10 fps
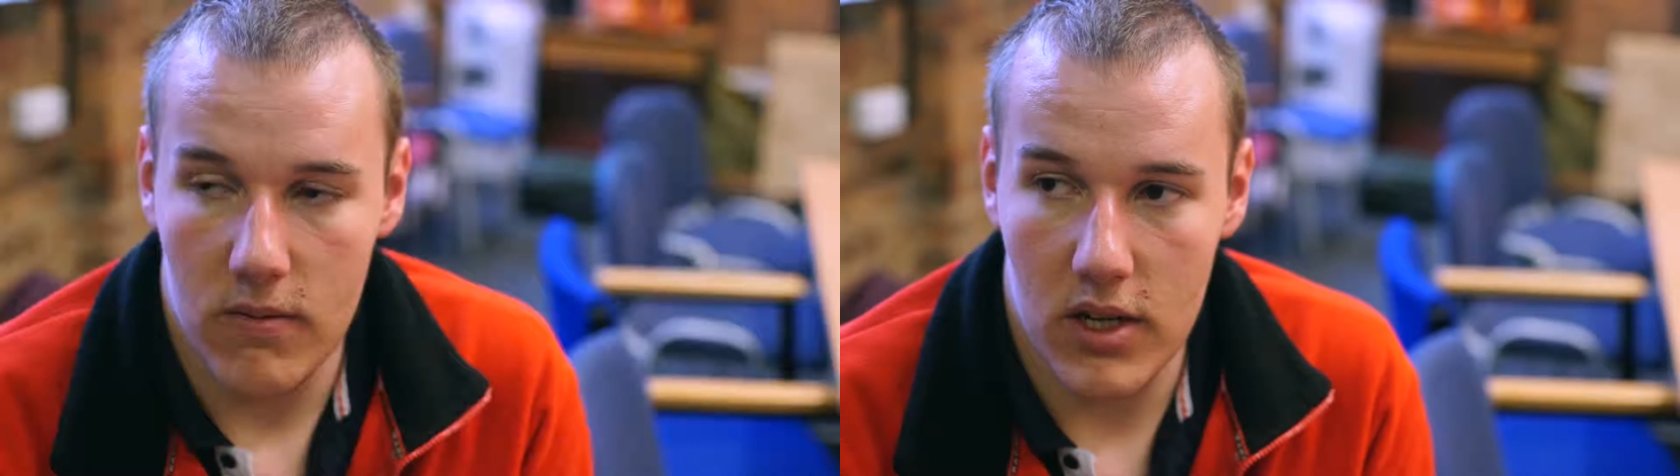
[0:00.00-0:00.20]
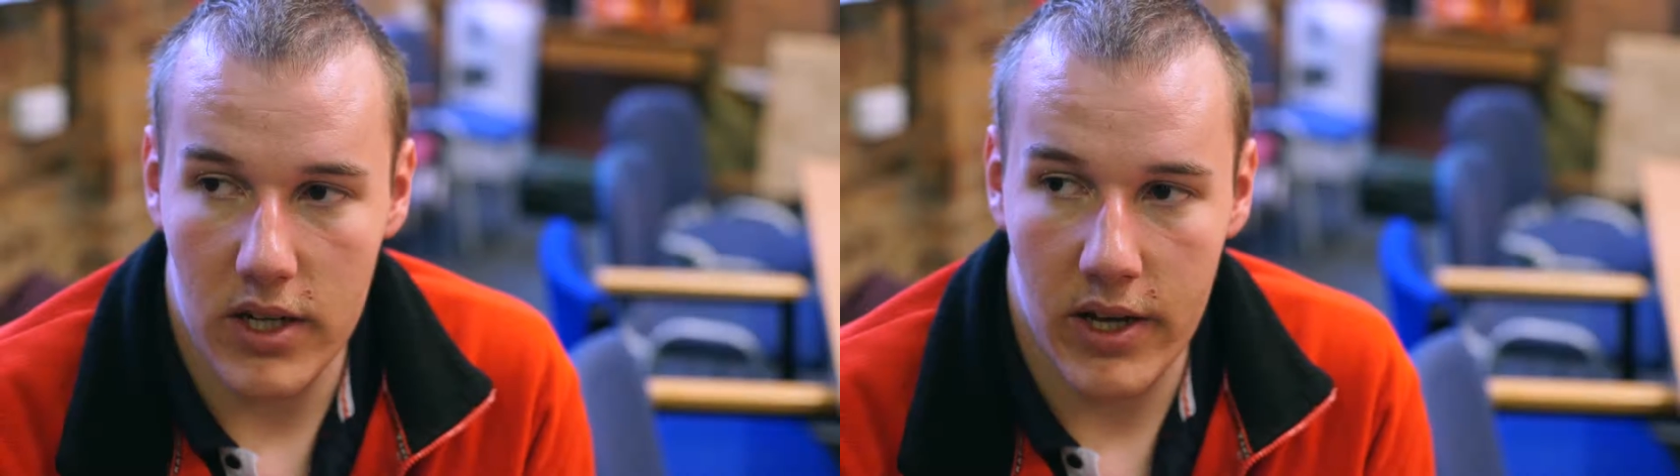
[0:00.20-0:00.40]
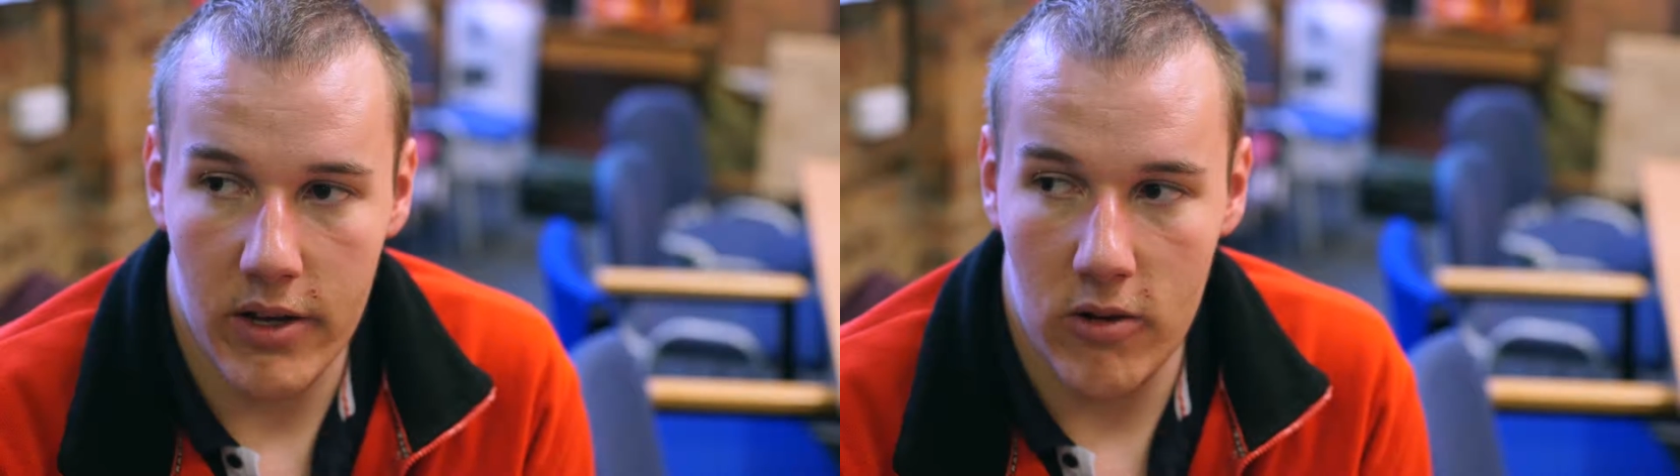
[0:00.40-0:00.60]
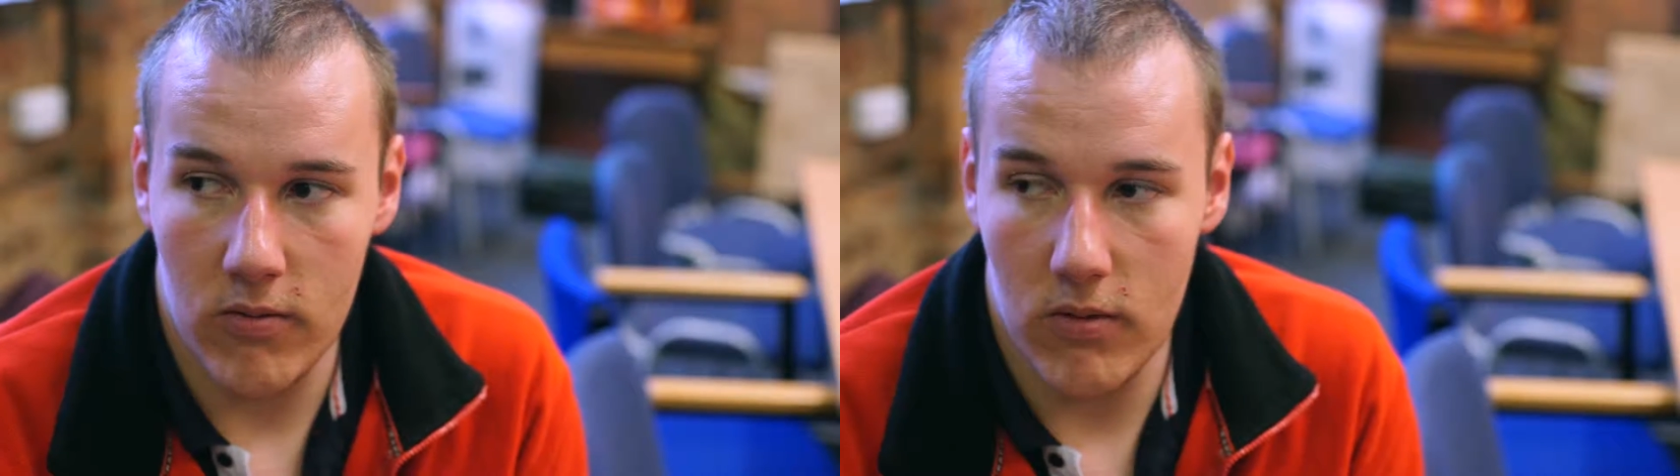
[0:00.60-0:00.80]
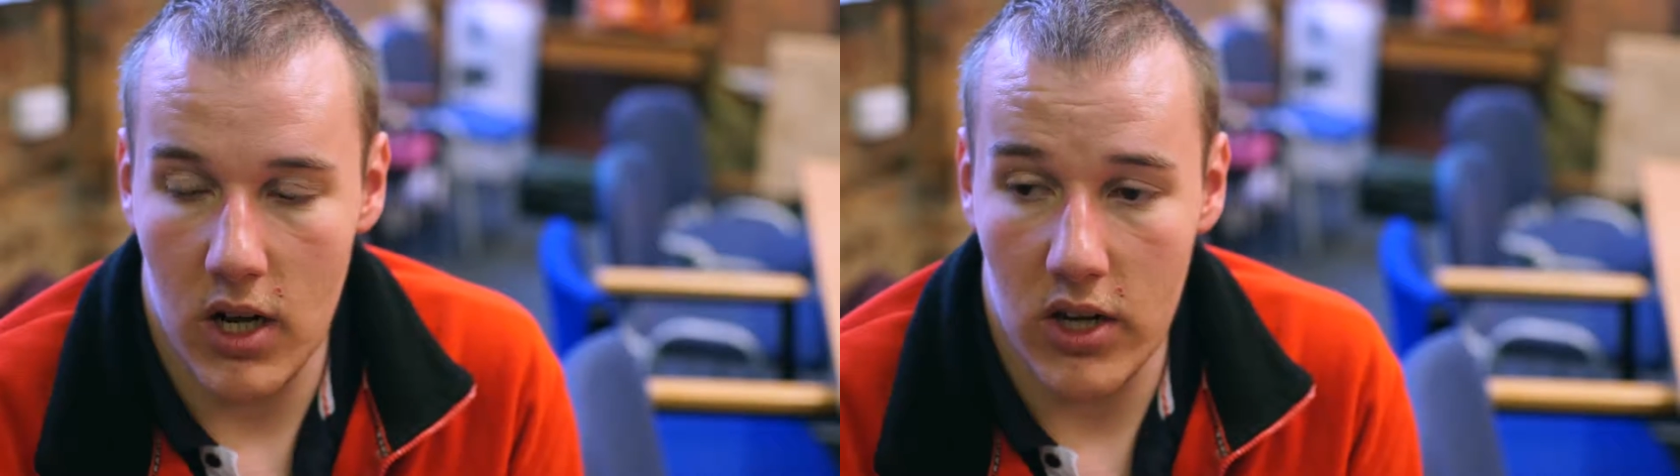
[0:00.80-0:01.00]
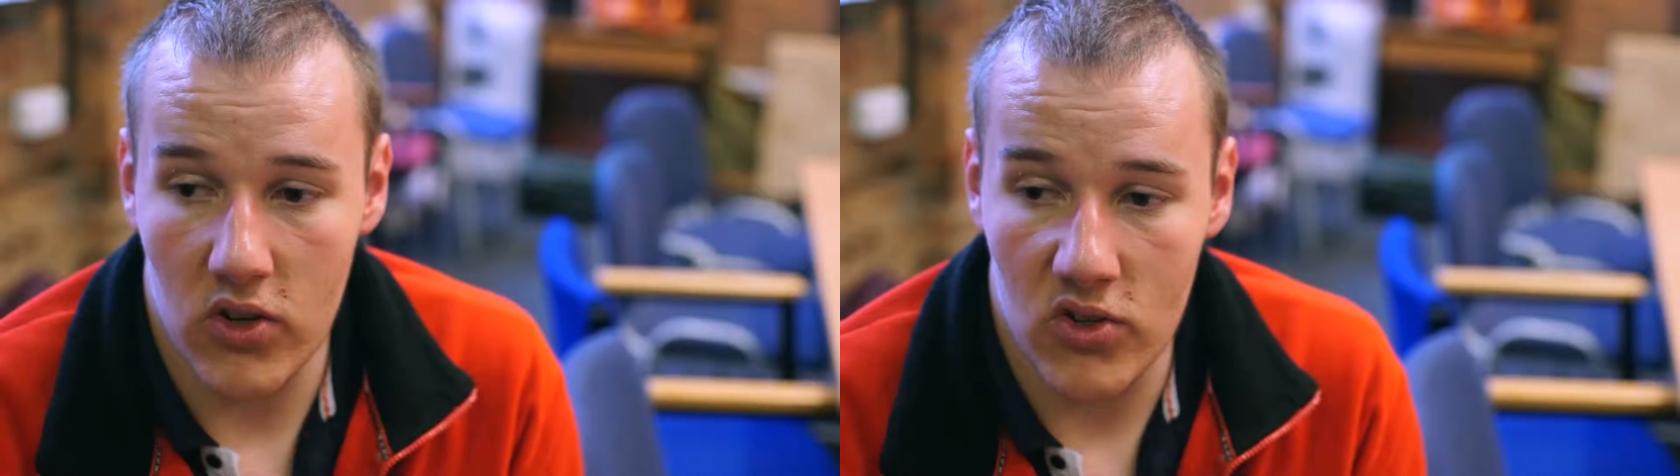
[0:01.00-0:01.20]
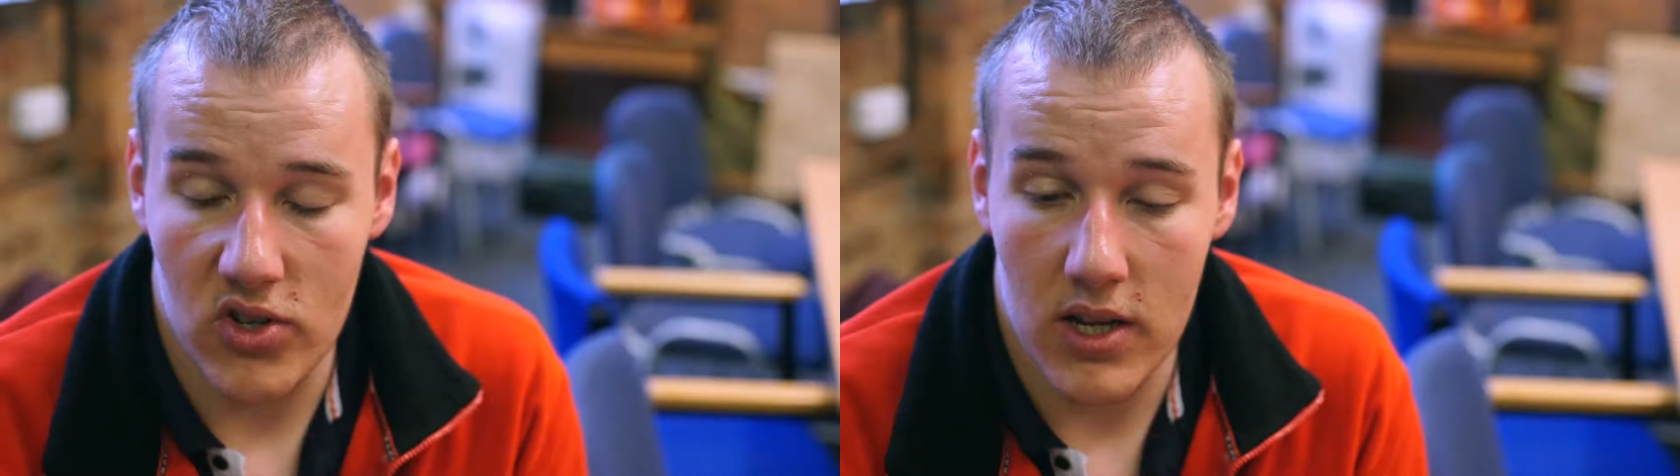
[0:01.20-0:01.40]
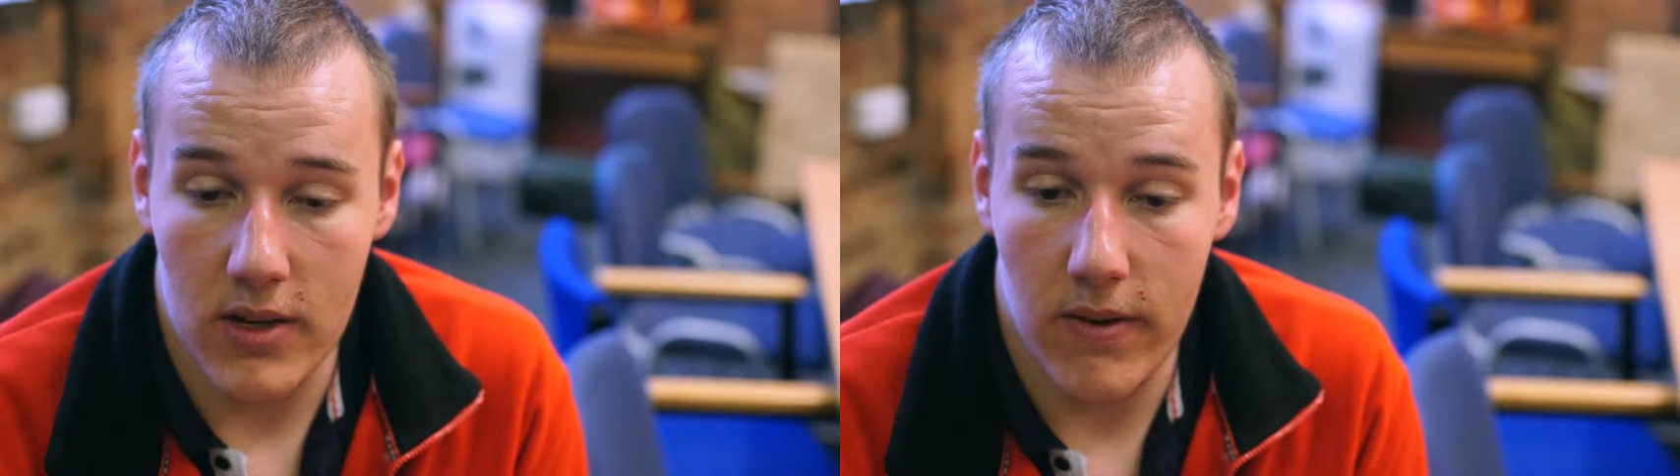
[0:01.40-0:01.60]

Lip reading: Working alongside